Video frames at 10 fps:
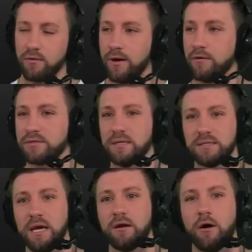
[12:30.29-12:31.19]
The Raiders didn't
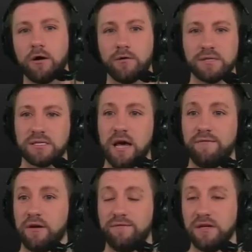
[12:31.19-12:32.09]
take Carter at
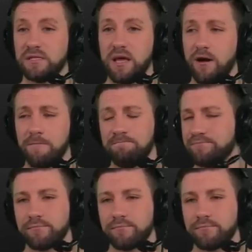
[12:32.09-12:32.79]
seven if he's there.